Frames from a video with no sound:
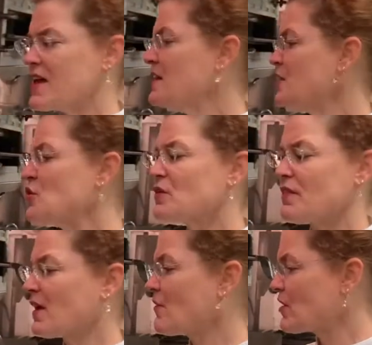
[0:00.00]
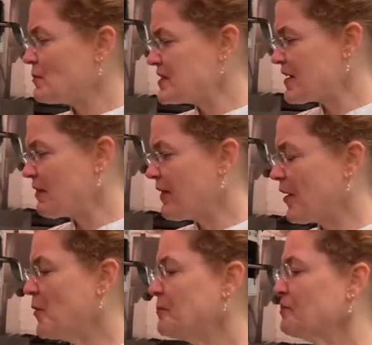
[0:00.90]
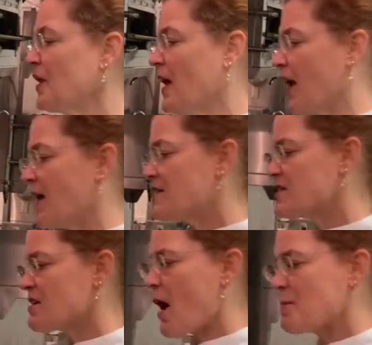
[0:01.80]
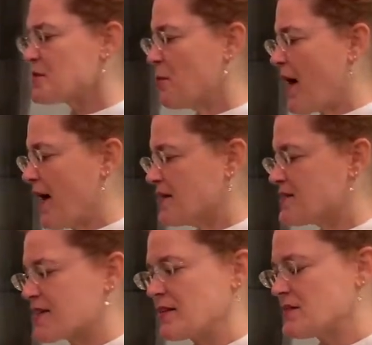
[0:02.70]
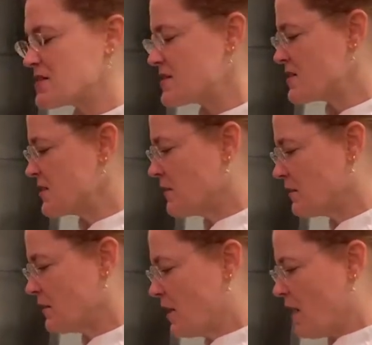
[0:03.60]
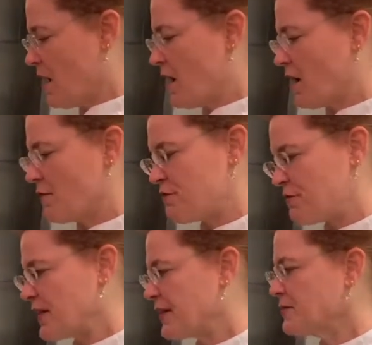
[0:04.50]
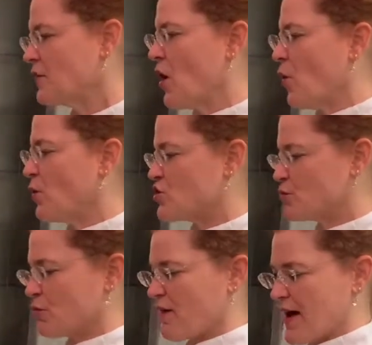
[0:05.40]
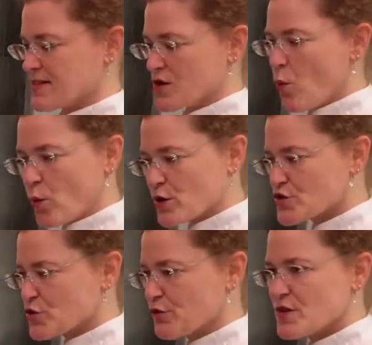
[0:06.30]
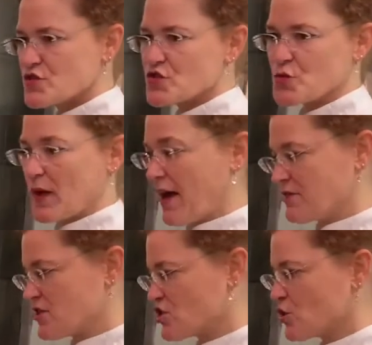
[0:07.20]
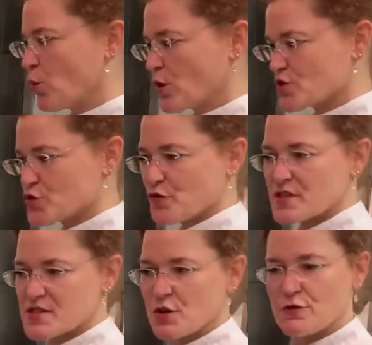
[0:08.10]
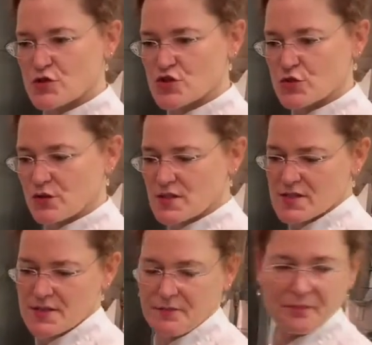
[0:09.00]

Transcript: anything you can think of can be done there. It's topped by a stainless steel fit-in, which provides a work surface. So we have additional work surface here for students.